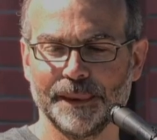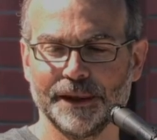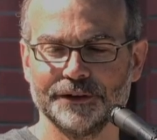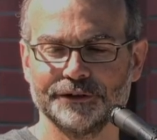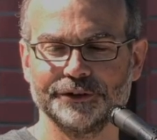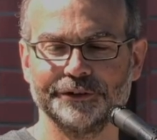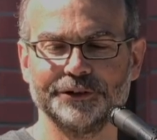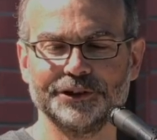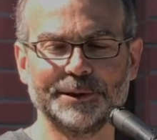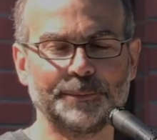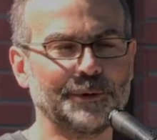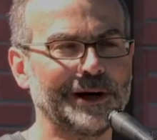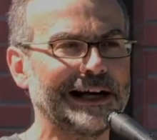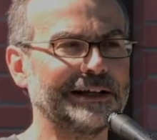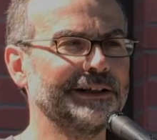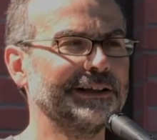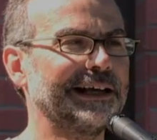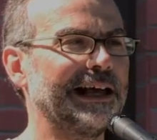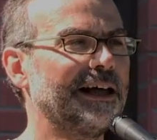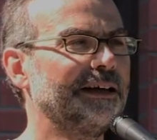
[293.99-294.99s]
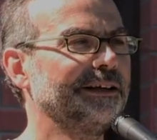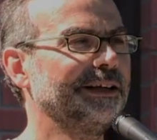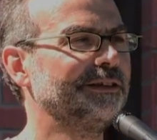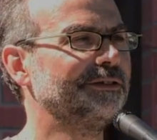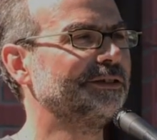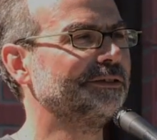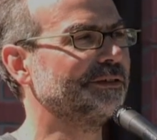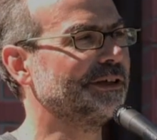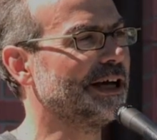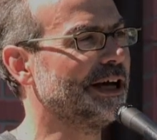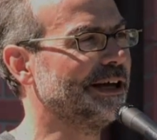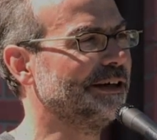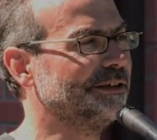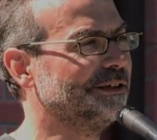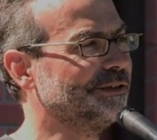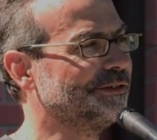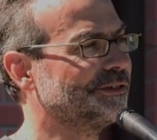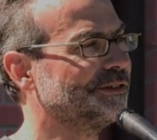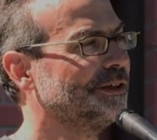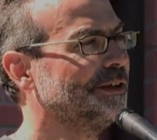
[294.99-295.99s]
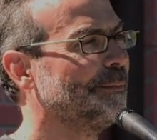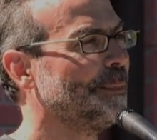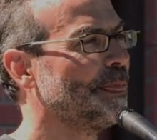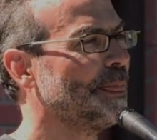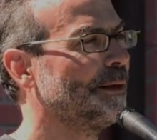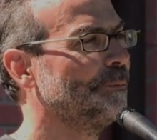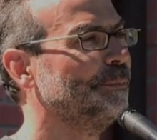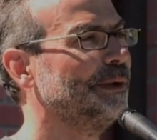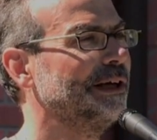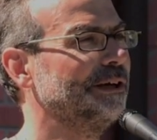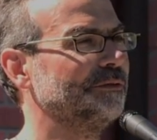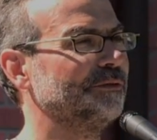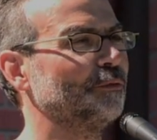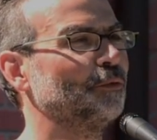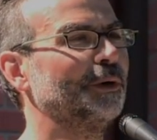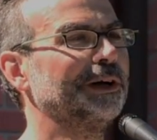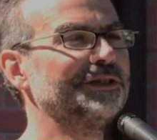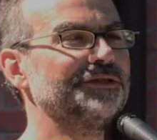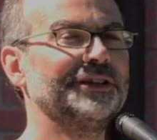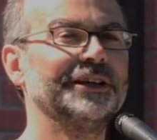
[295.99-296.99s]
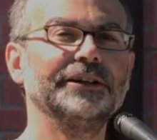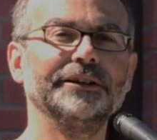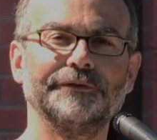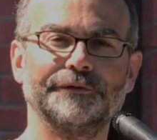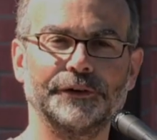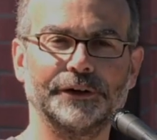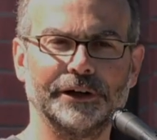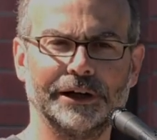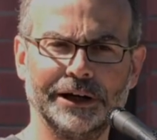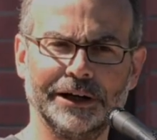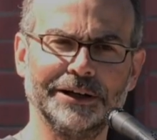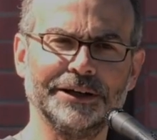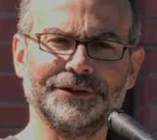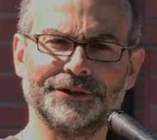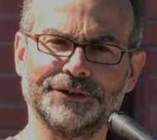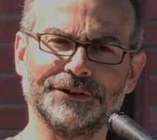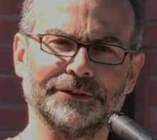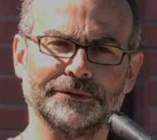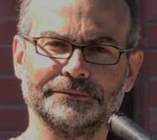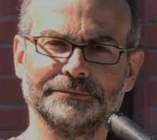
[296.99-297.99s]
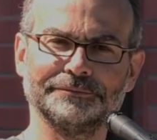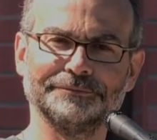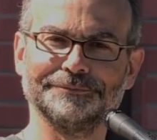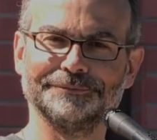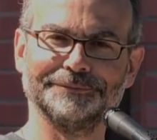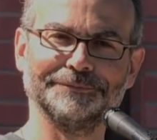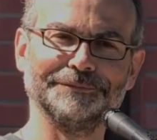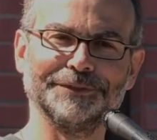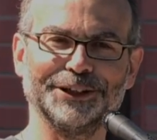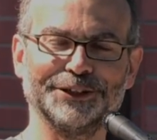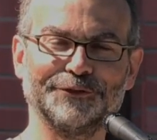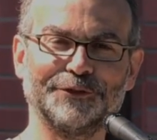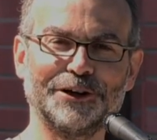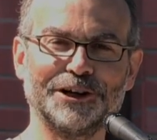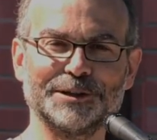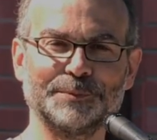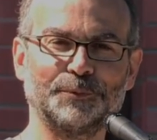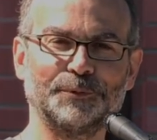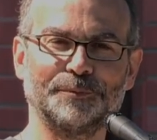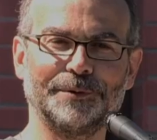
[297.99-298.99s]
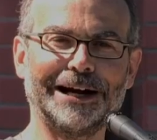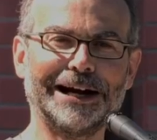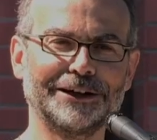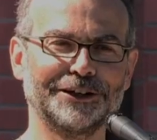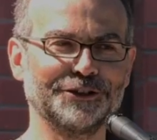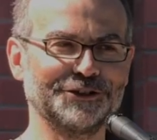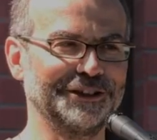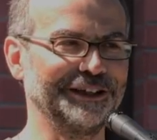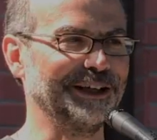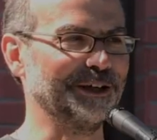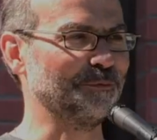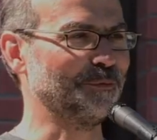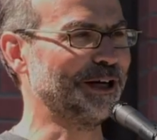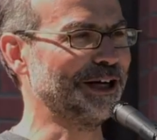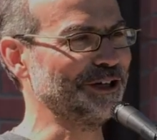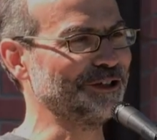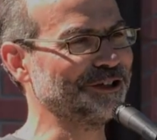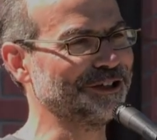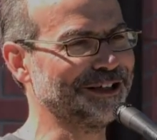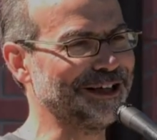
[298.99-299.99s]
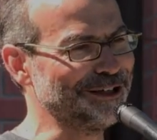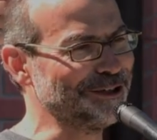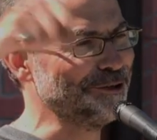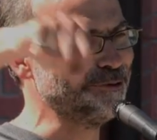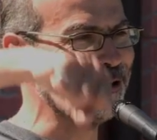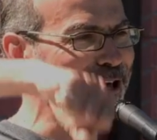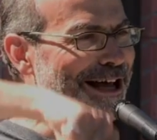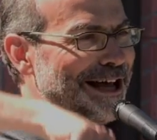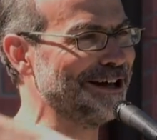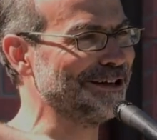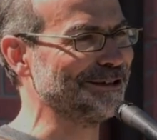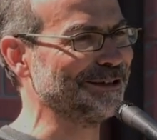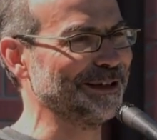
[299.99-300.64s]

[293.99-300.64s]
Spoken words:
So there's a practicality to kindness, but what's in it for us as far as practicing it? Why should I do that?